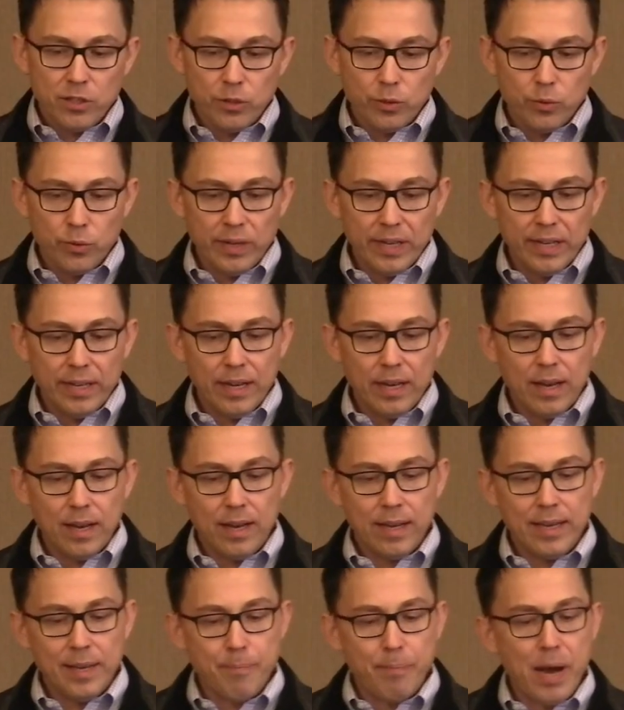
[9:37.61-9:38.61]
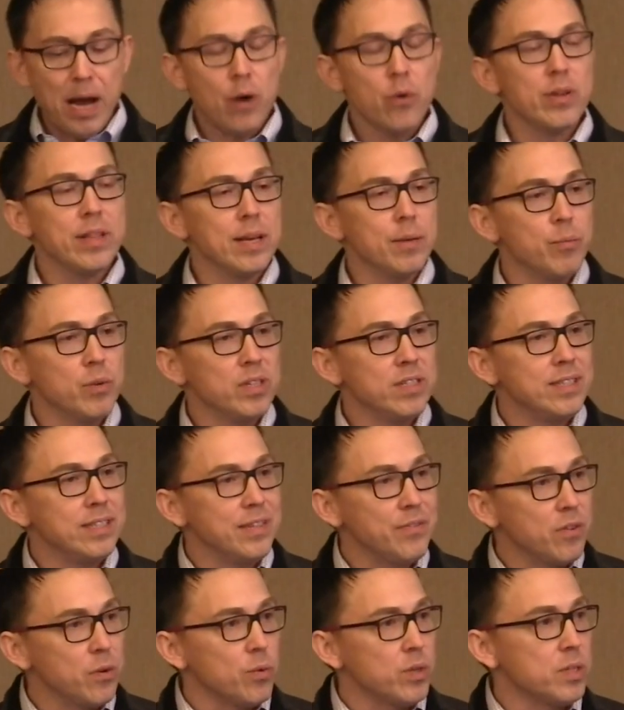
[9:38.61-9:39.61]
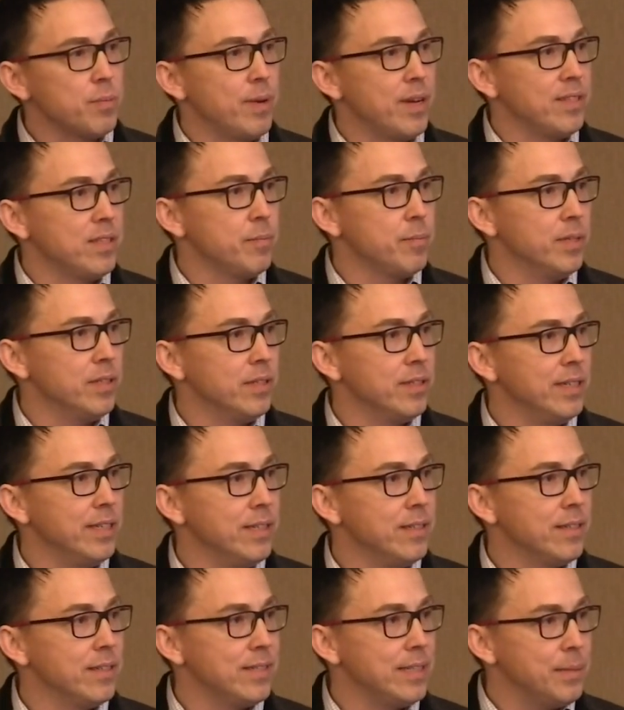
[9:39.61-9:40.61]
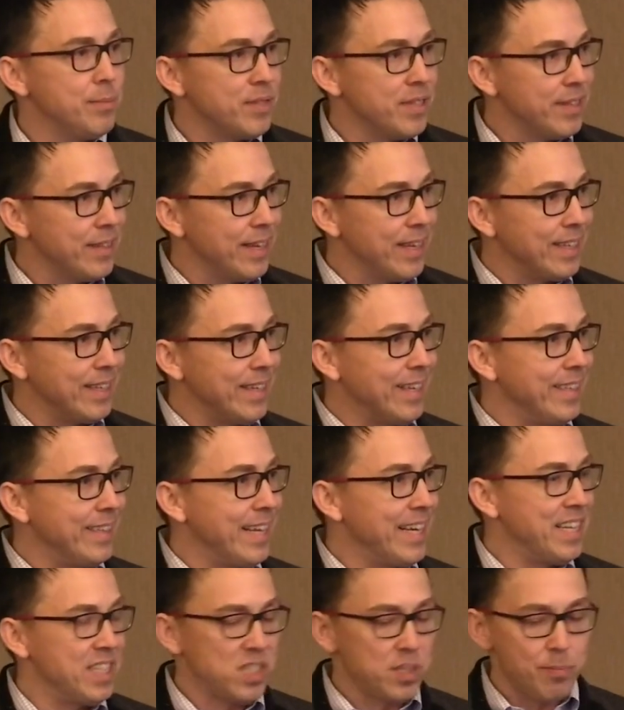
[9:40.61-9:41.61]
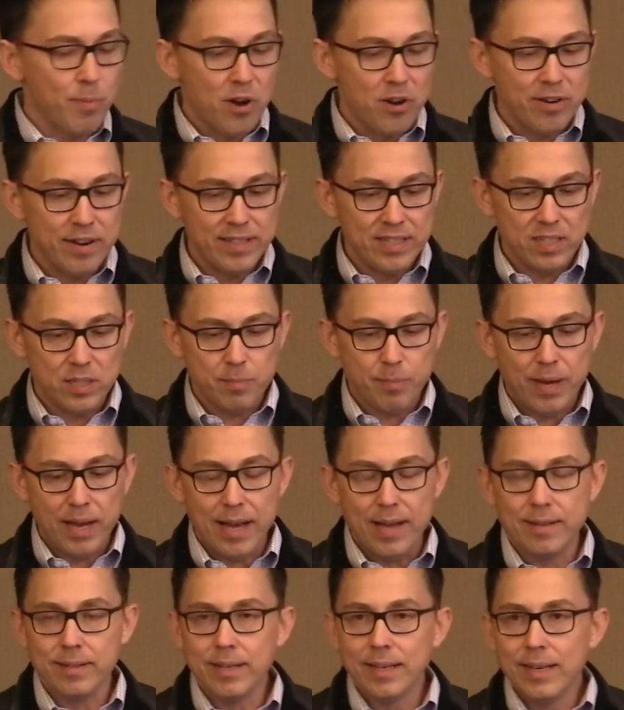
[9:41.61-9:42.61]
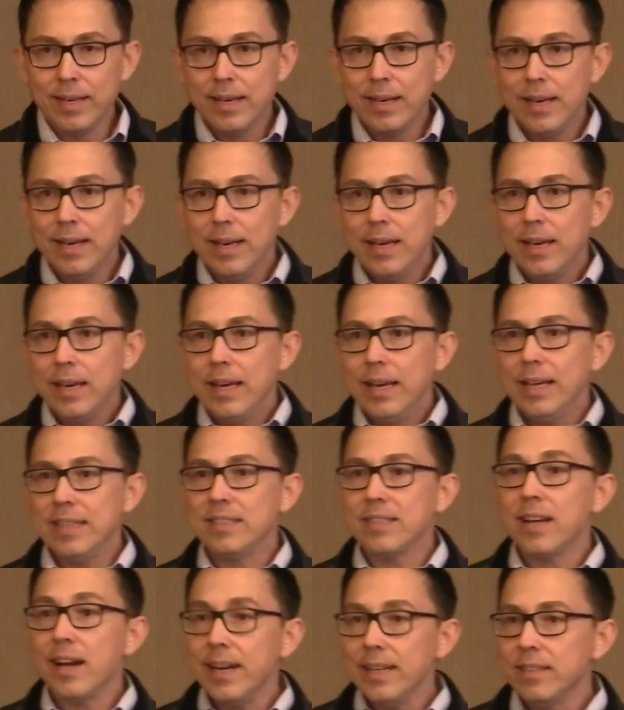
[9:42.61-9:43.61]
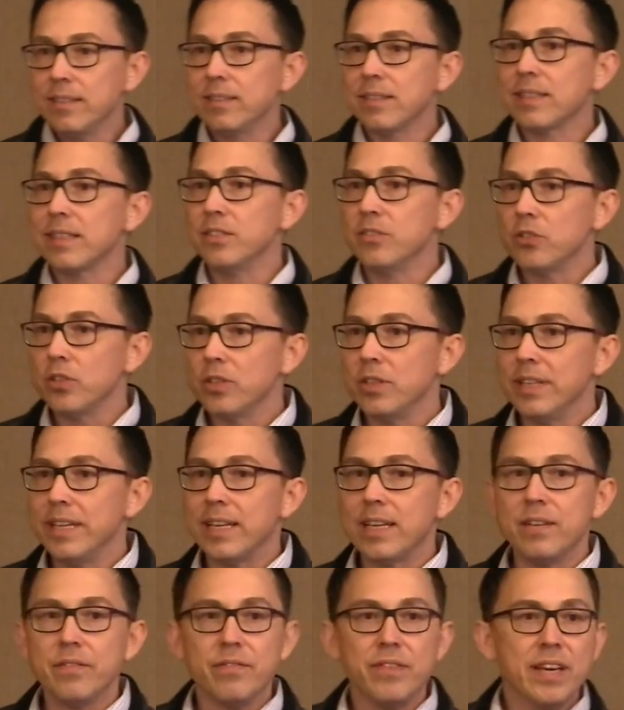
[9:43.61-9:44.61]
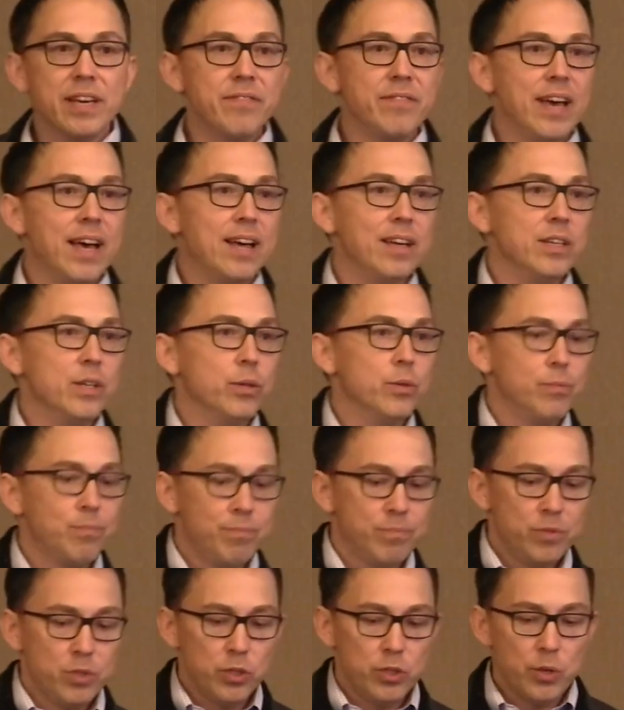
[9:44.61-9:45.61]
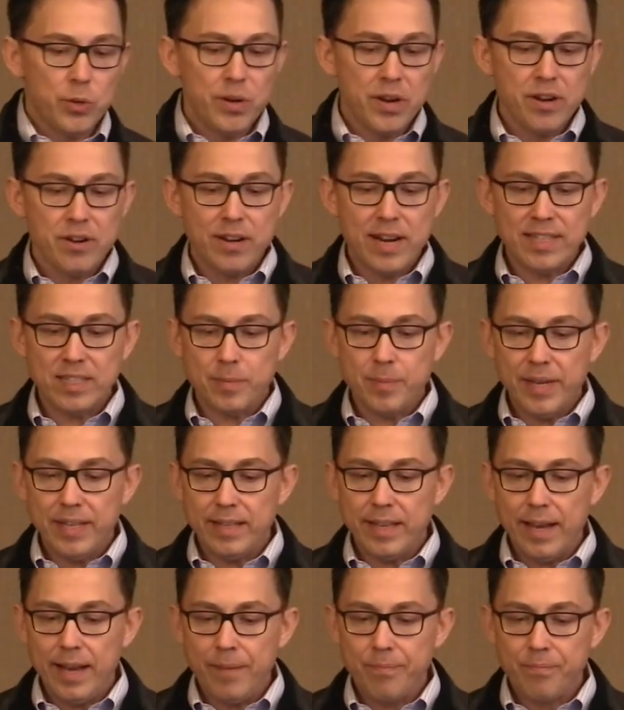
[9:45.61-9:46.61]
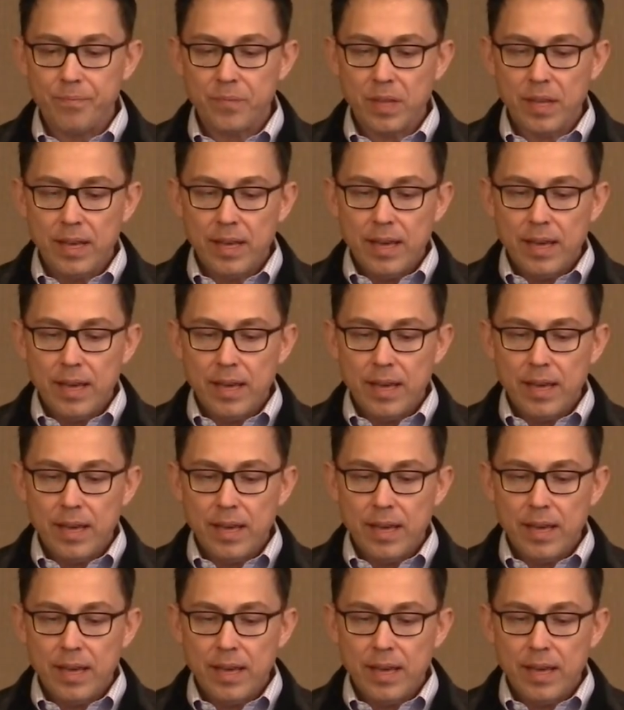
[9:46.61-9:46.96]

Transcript: to uh, empower them with different responsibilities. It seems that like they get smarter on the spot. And titles can certainly convey value, so don't underestimate that.